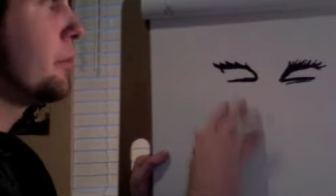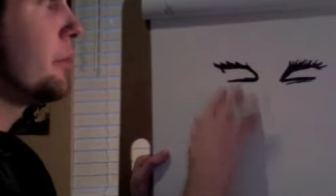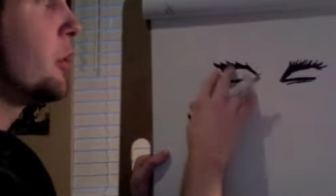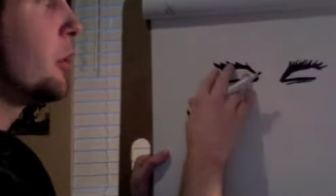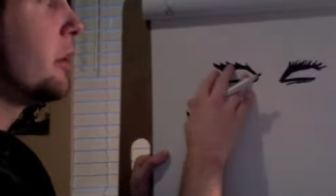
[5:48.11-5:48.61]

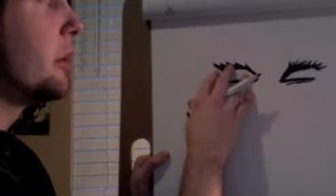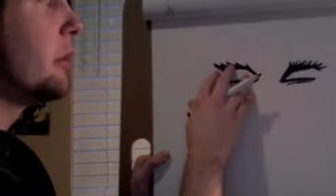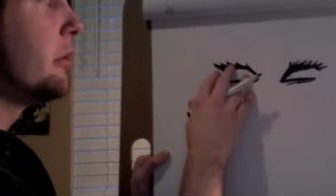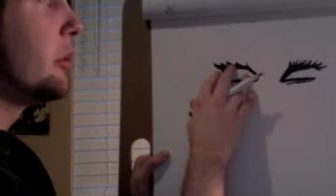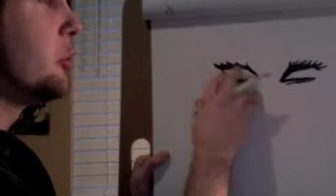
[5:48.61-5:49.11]
there aren't
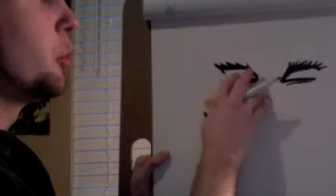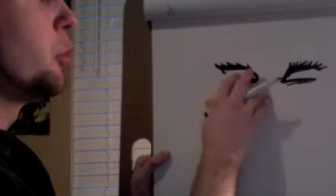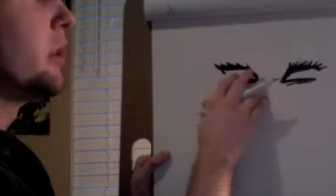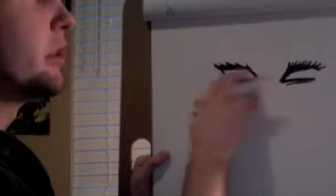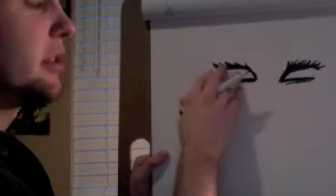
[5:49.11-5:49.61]
individual
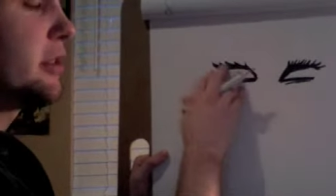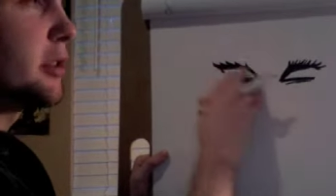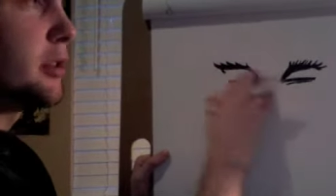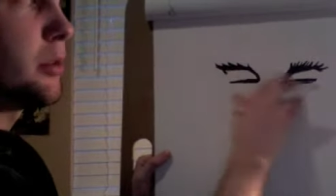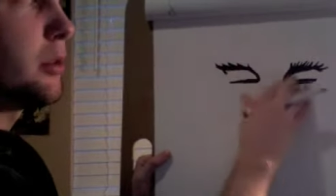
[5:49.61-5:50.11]
ones; they're
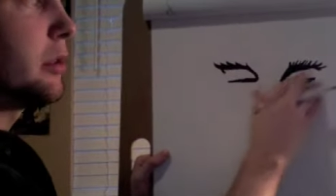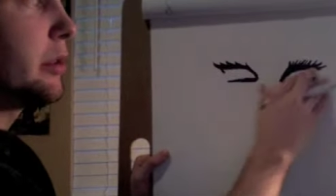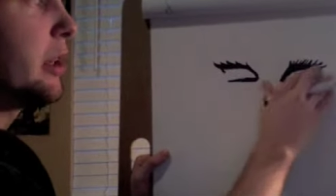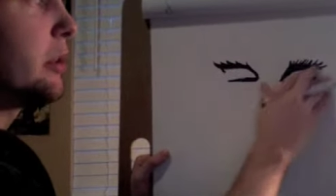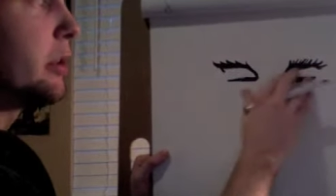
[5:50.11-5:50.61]
all
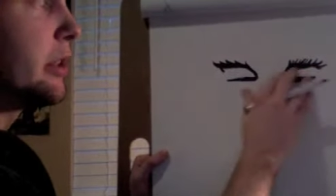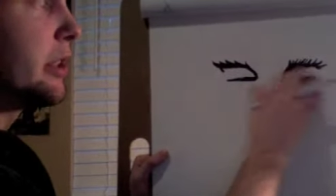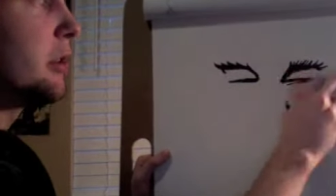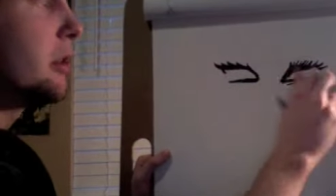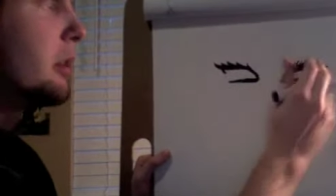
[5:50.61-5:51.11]
together. And
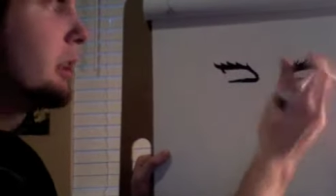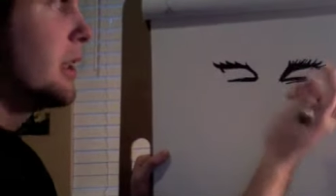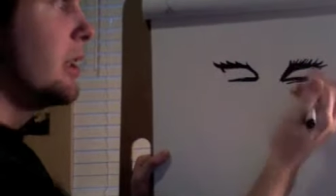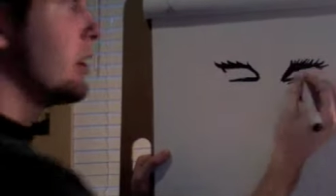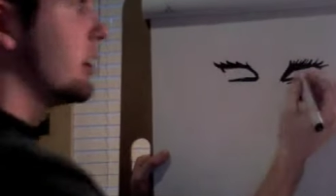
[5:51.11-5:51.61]
here,
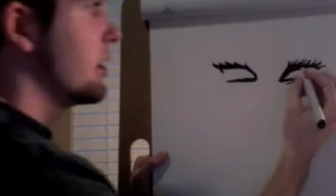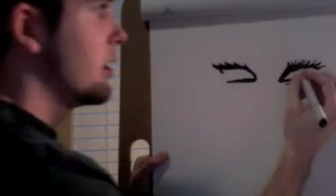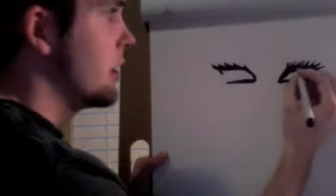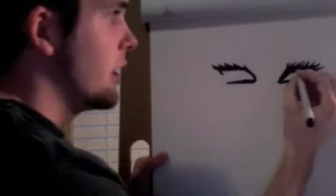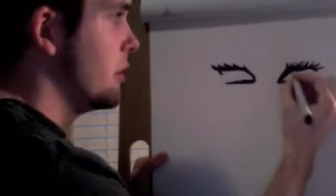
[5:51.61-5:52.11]

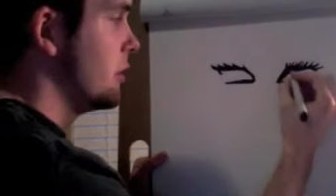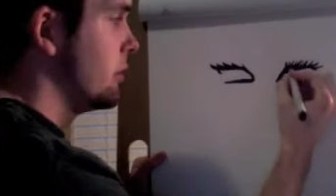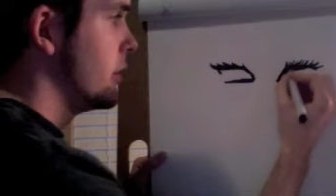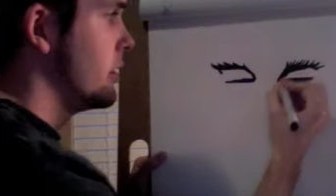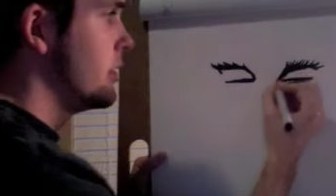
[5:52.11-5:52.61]
kind of
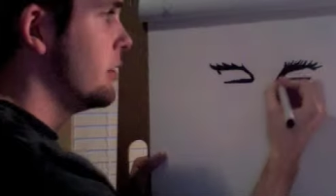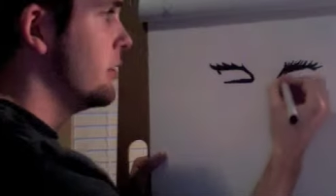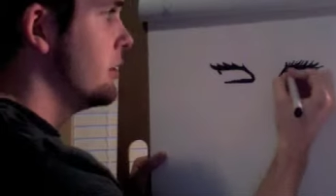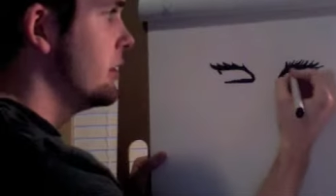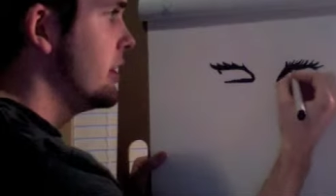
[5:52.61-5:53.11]
a
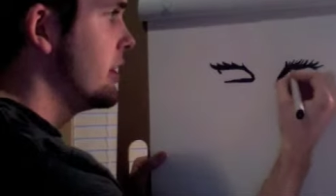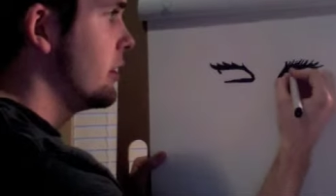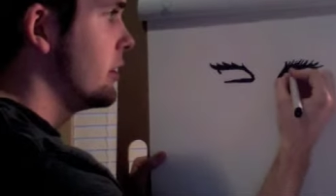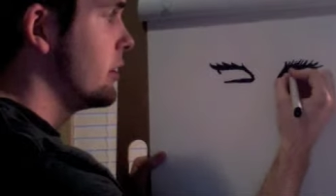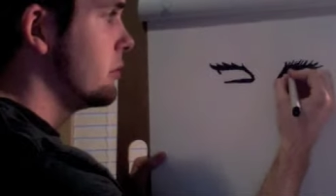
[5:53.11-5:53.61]

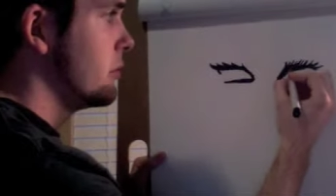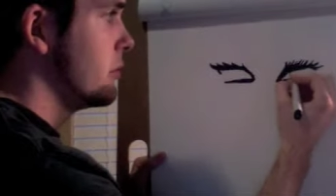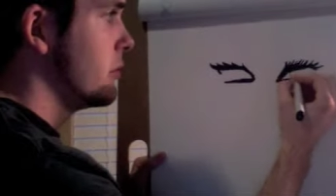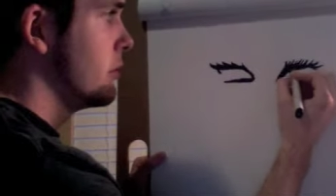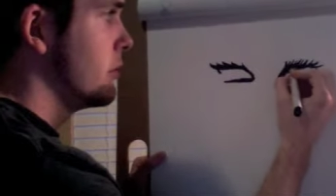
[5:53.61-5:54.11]
detailing
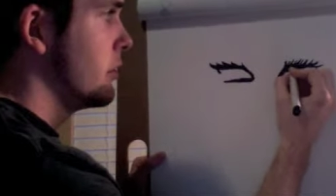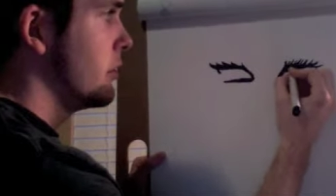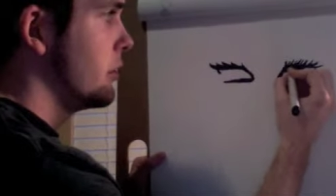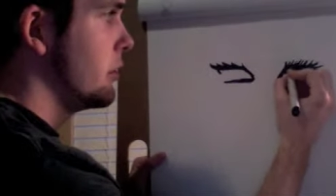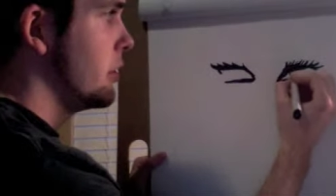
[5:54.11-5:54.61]

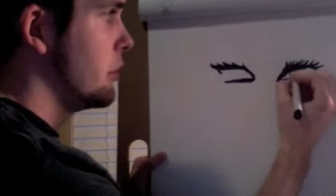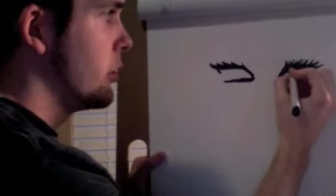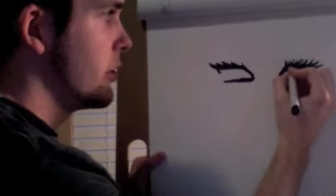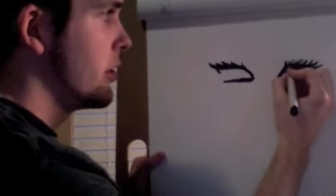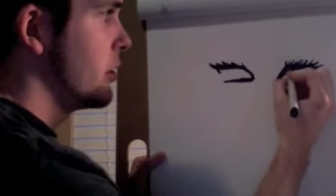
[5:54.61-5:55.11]
them all
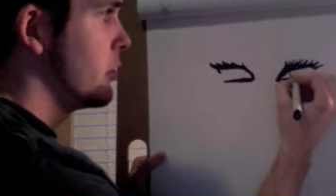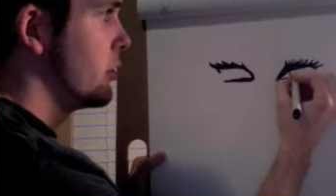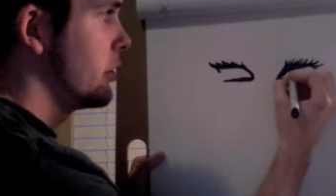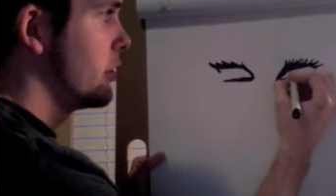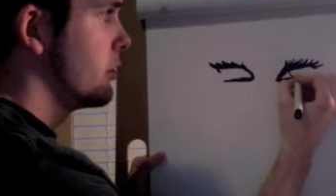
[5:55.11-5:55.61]
separately.